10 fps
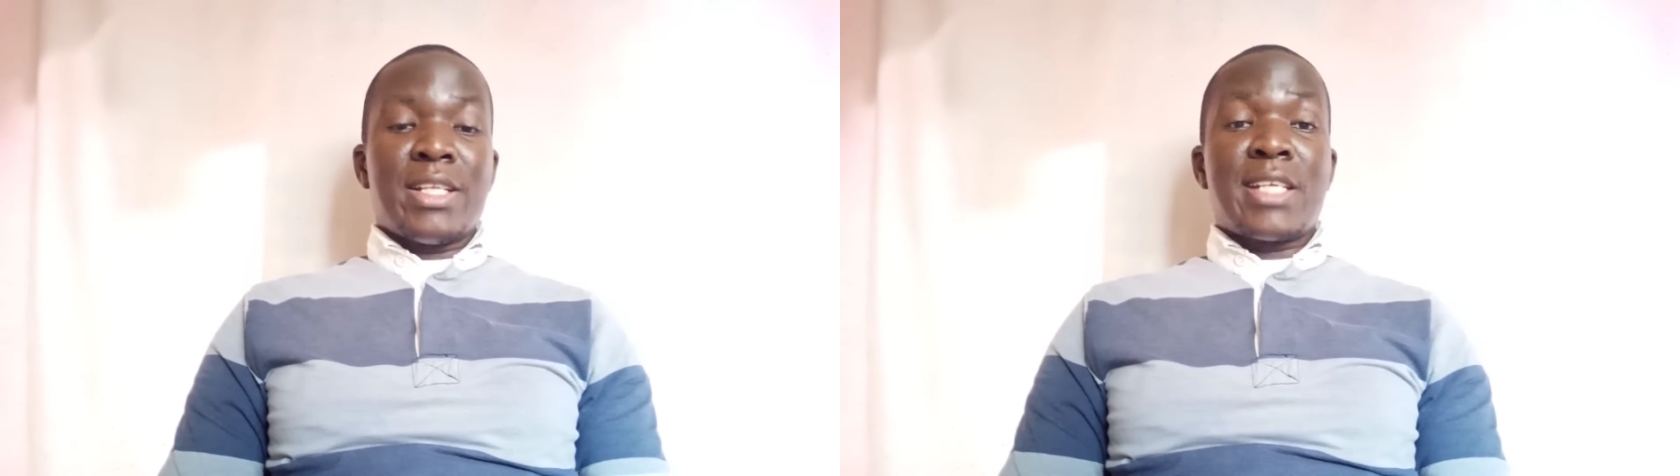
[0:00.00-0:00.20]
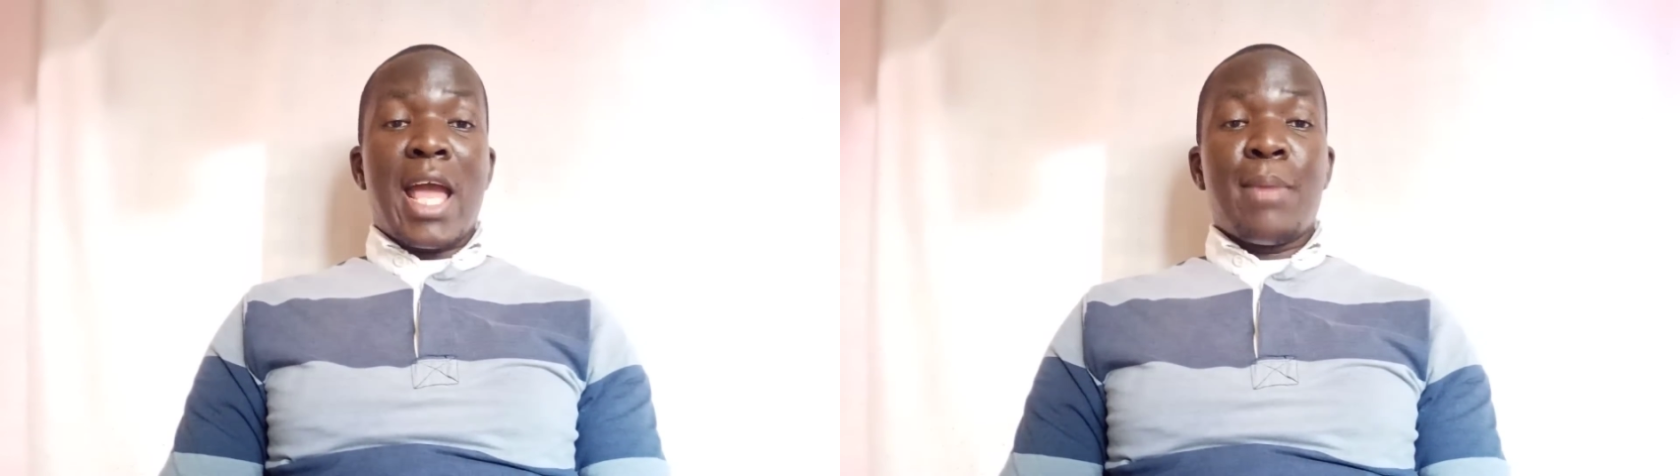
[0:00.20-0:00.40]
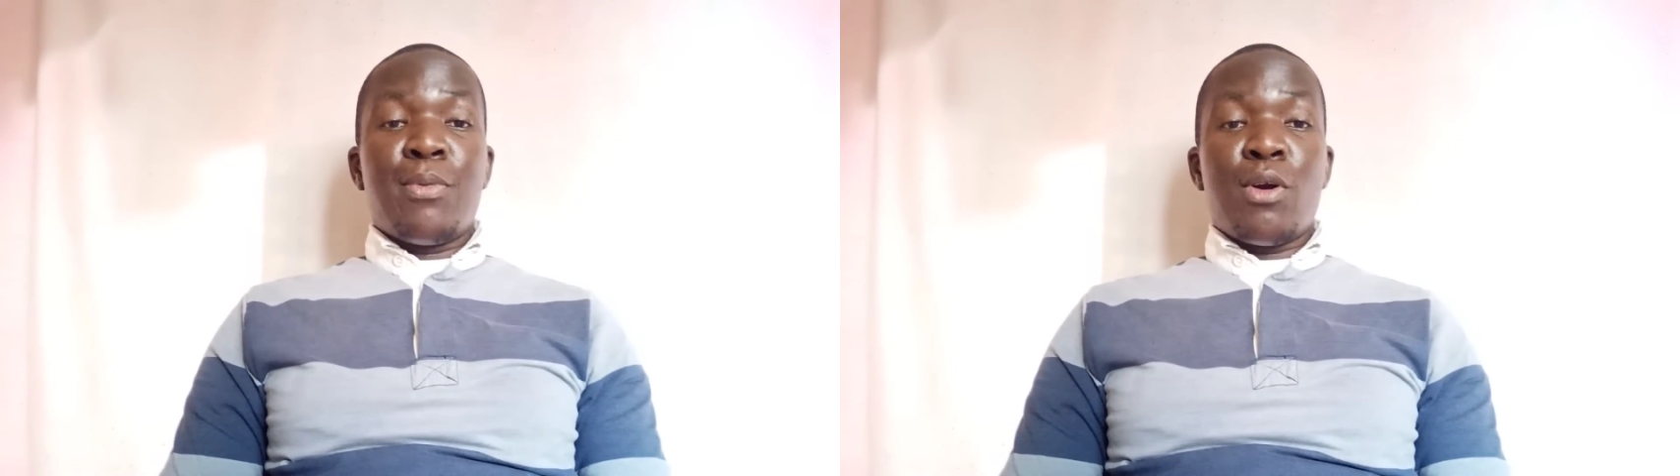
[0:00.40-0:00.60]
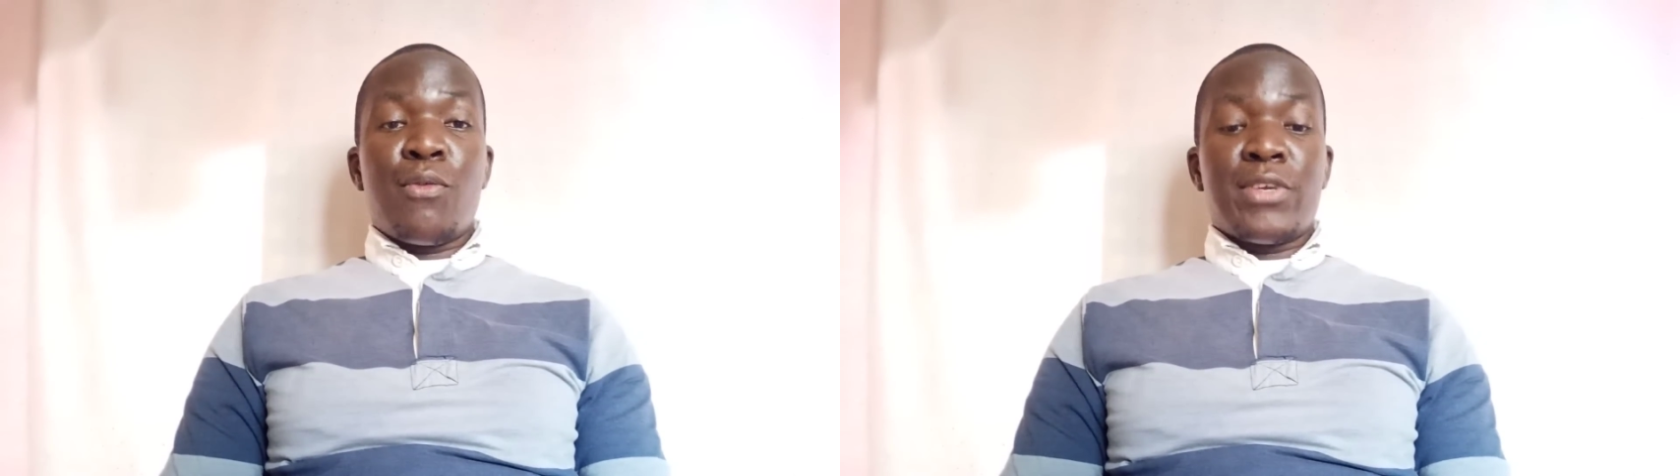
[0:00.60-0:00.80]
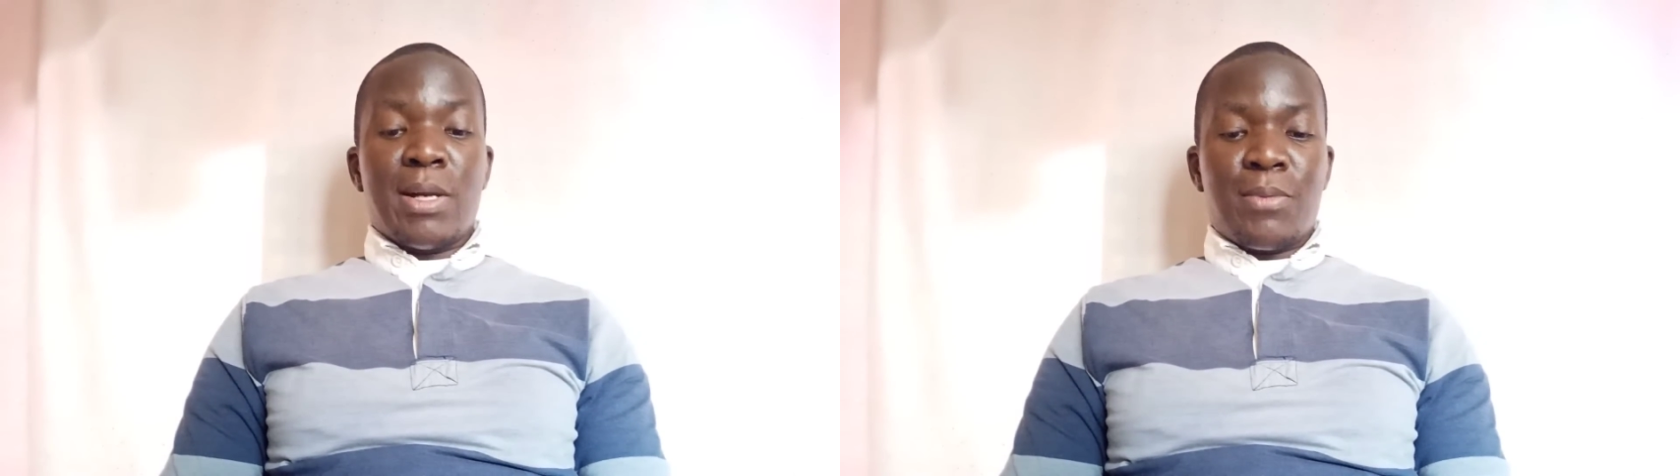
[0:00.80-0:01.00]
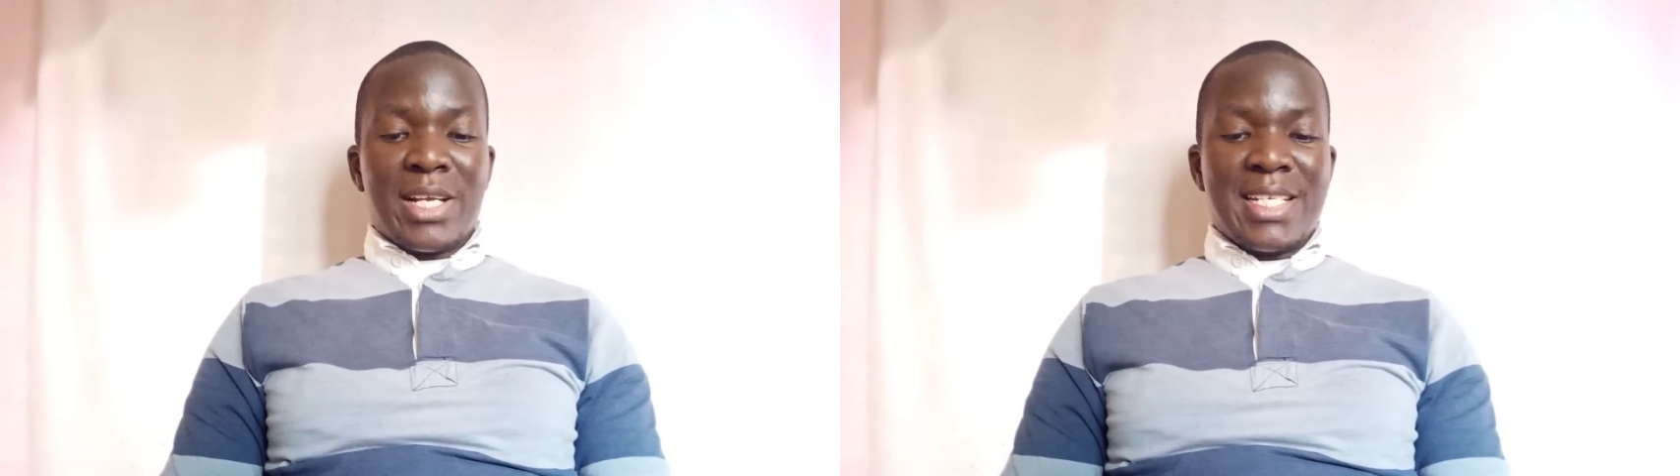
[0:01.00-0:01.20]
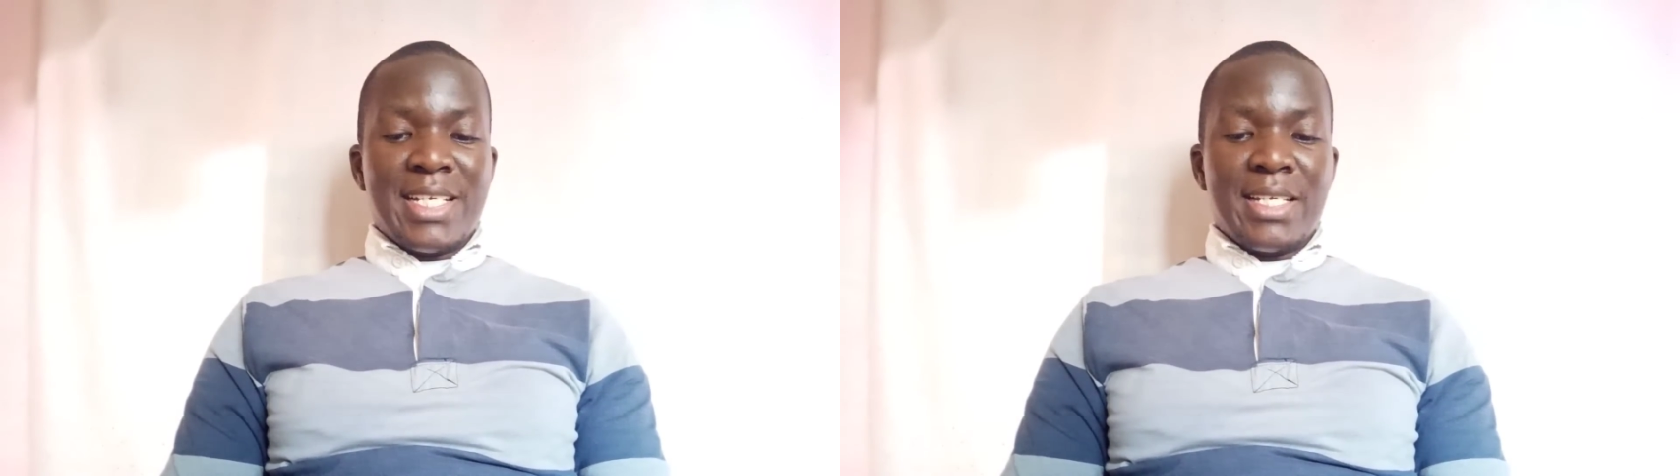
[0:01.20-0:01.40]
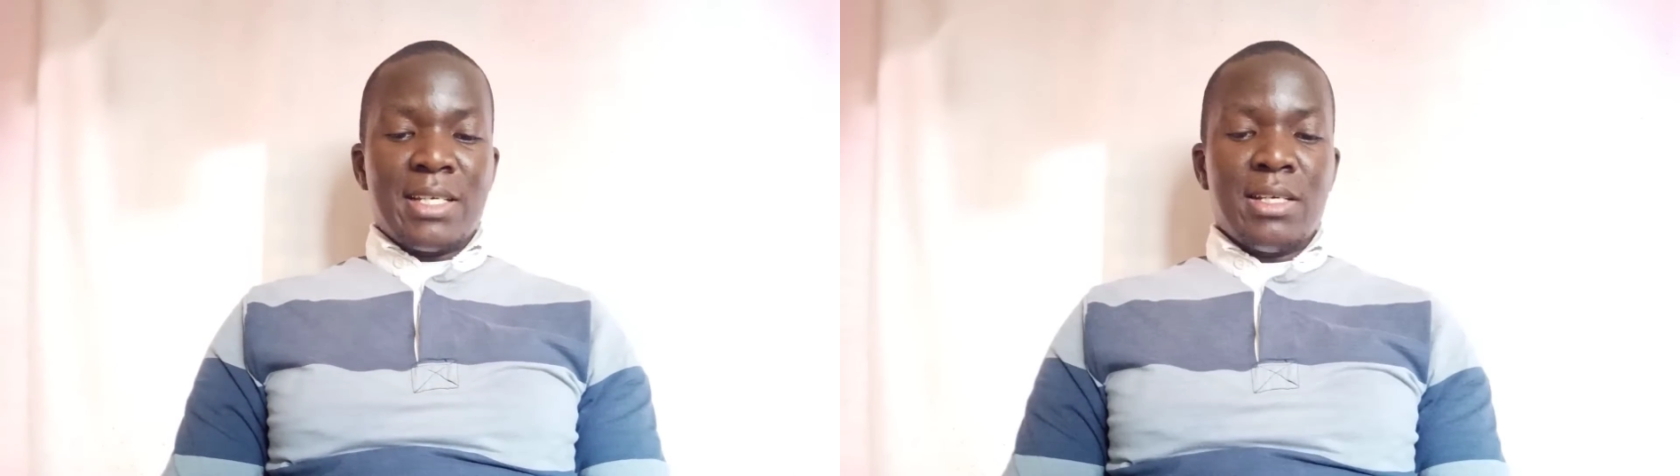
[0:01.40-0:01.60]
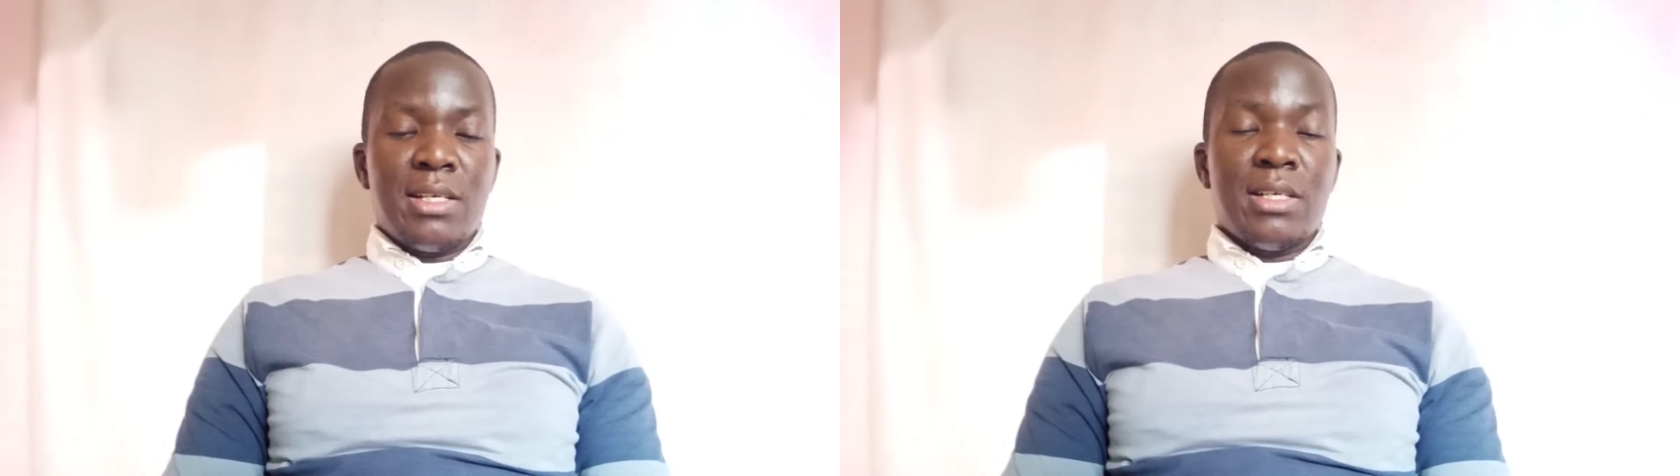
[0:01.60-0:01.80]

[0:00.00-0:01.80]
type of interpreting